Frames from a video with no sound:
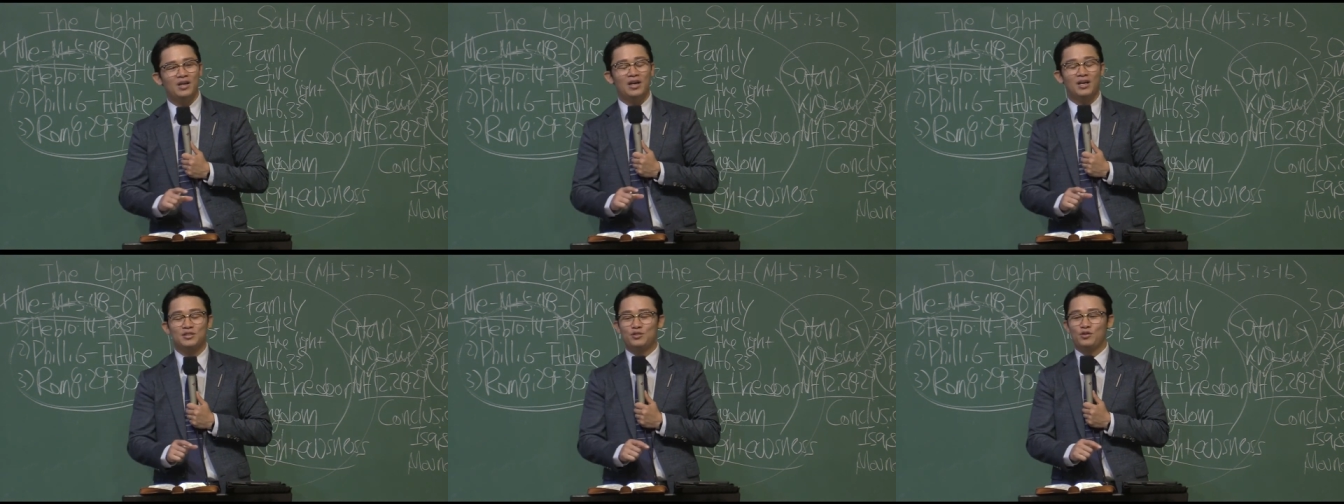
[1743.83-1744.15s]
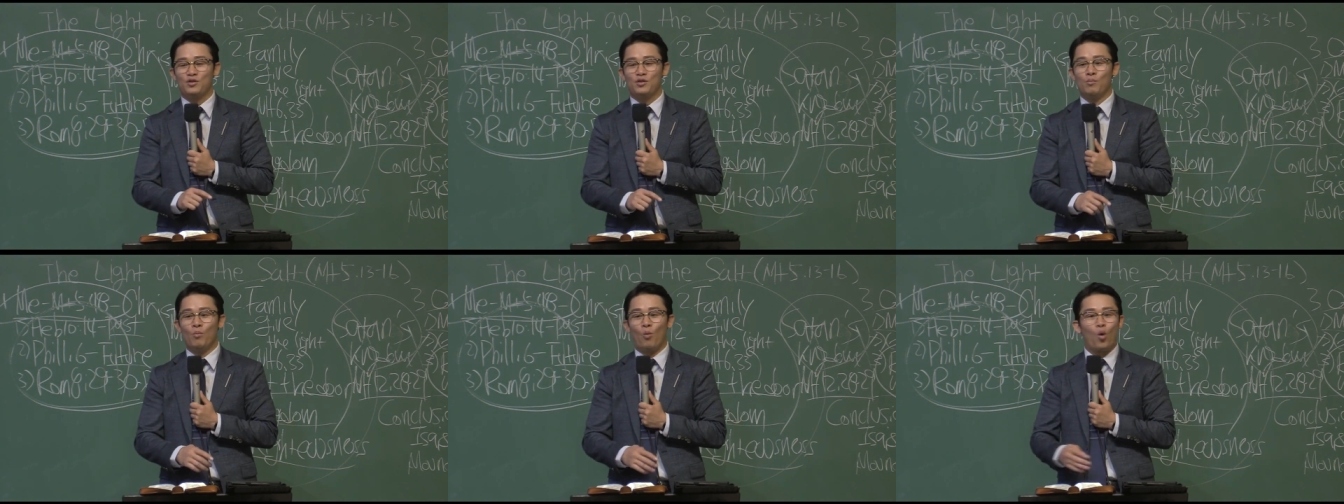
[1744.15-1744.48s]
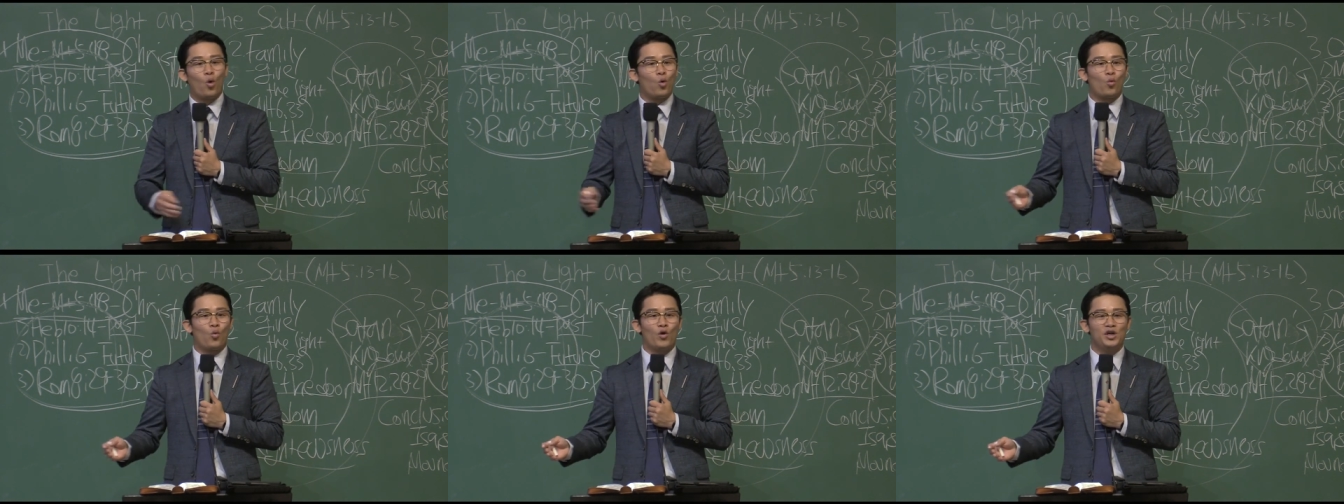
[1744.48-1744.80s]
actually
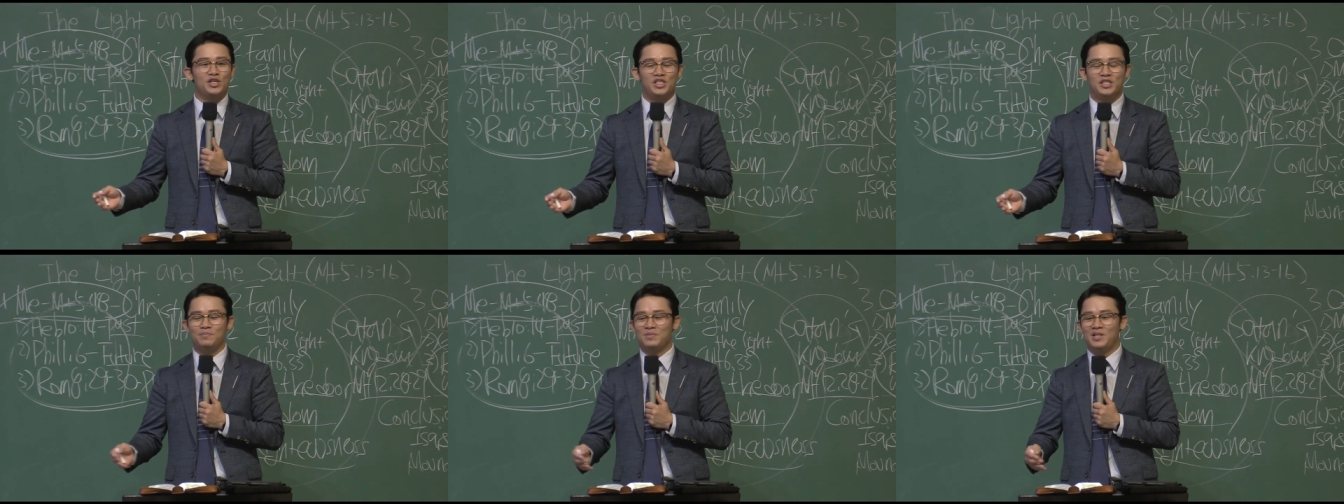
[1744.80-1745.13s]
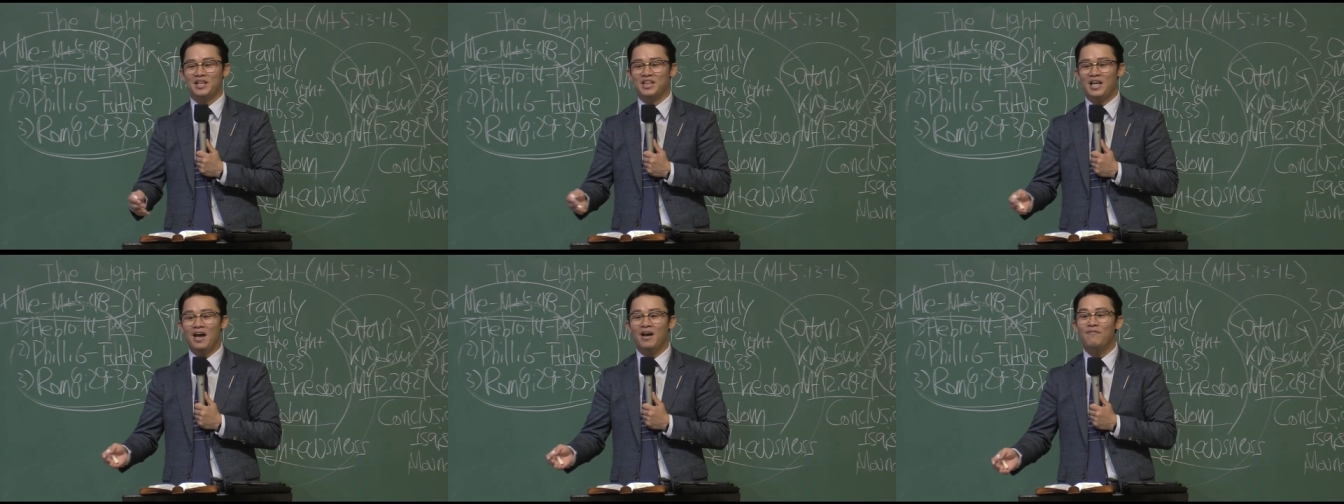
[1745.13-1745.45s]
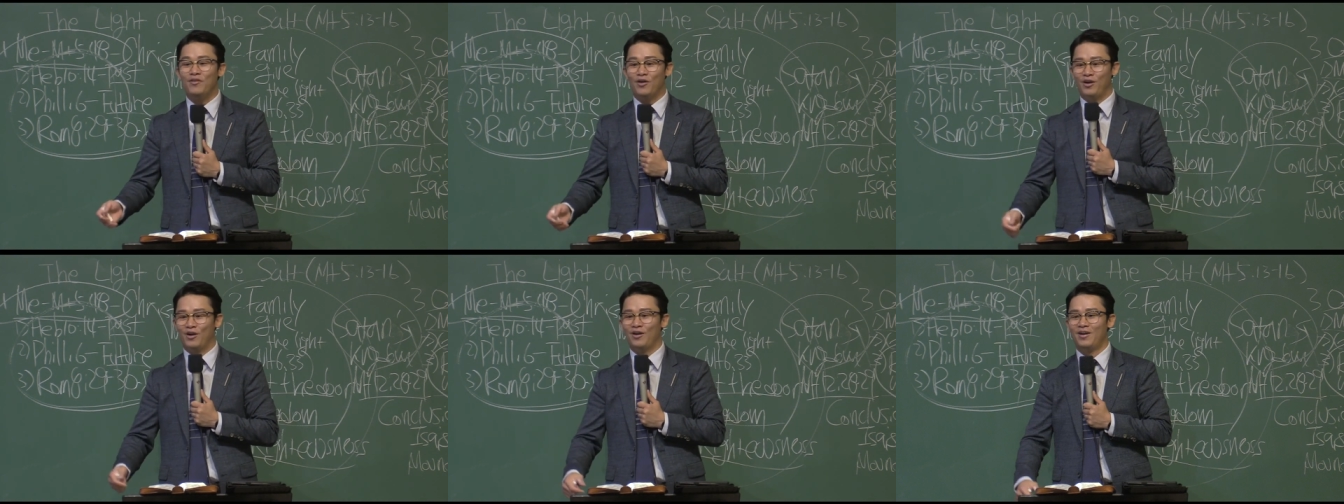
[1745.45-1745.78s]
more worship than
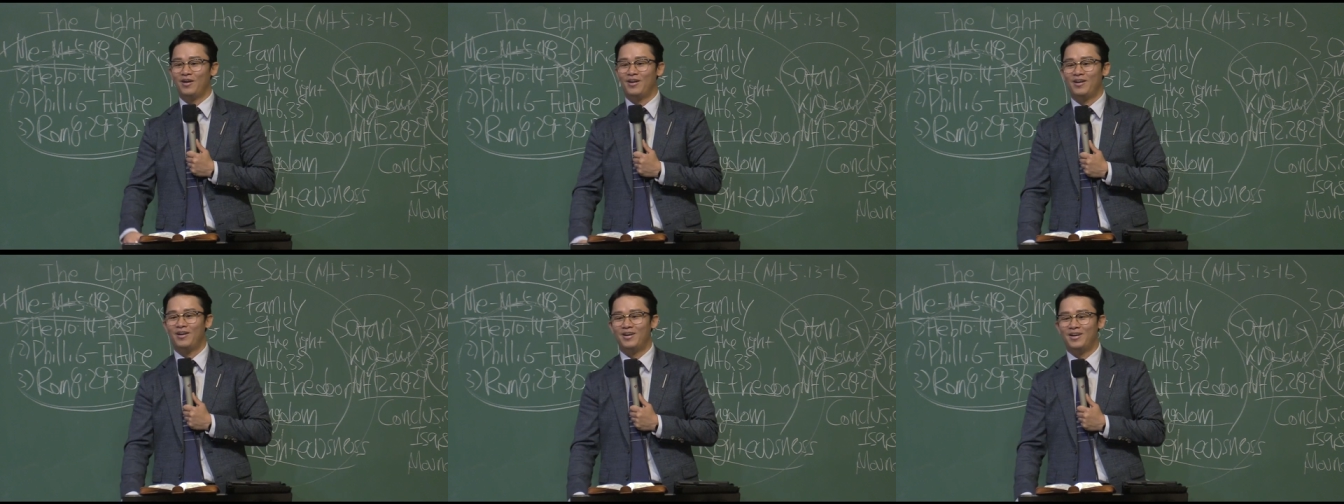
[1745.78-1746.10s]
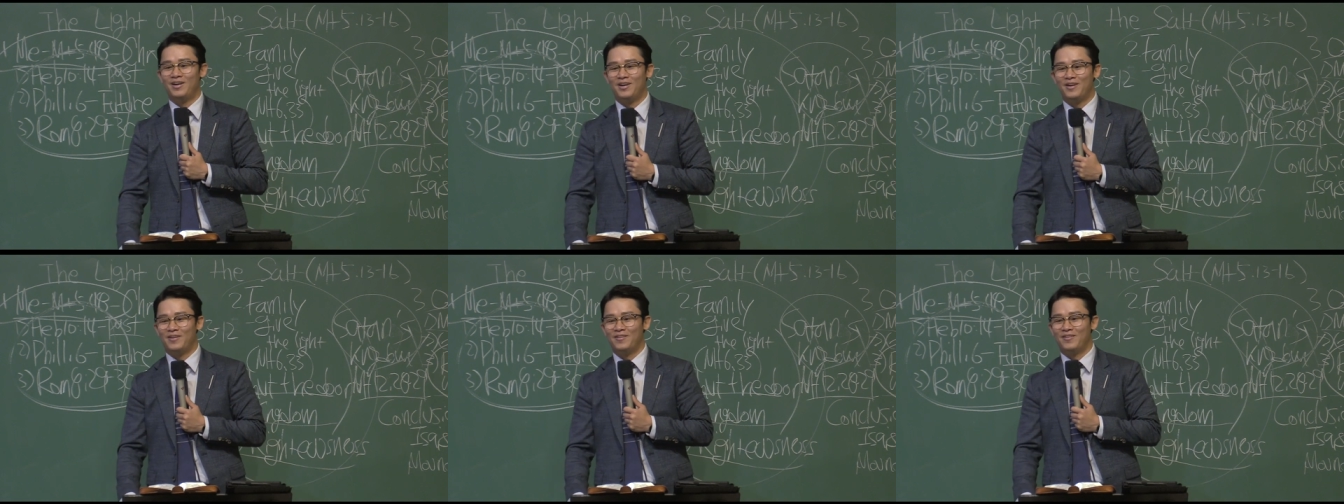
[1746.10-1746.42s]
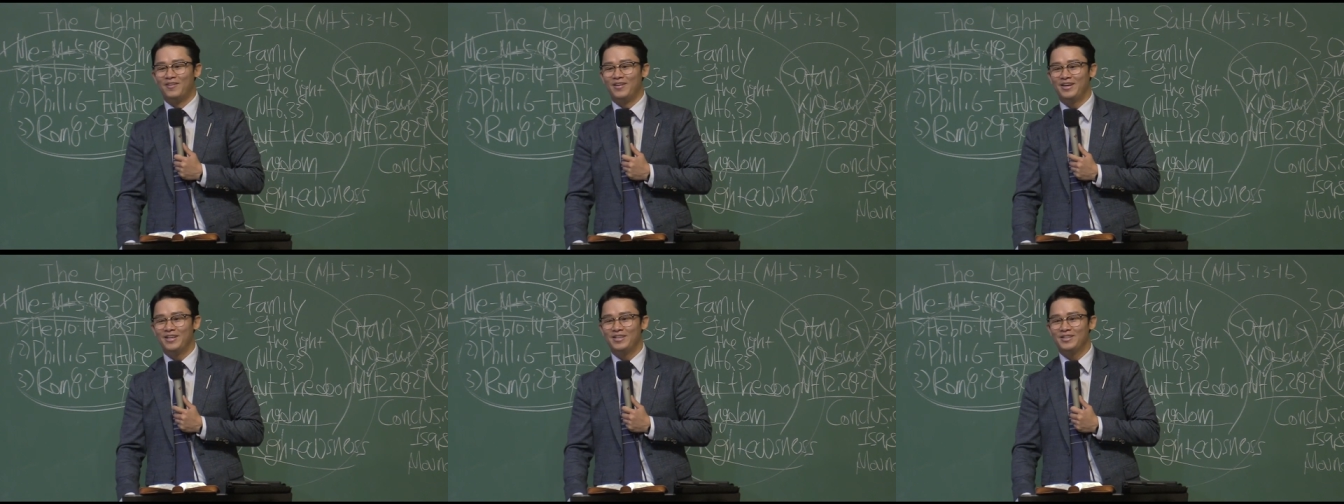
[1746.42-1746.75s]
ever,
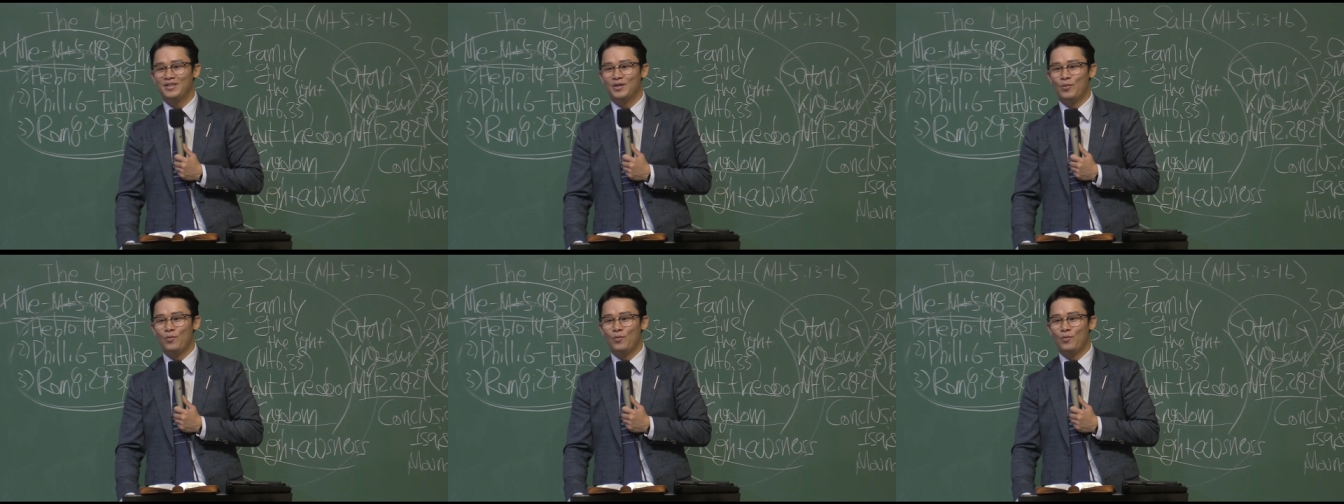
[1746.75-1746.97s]
right?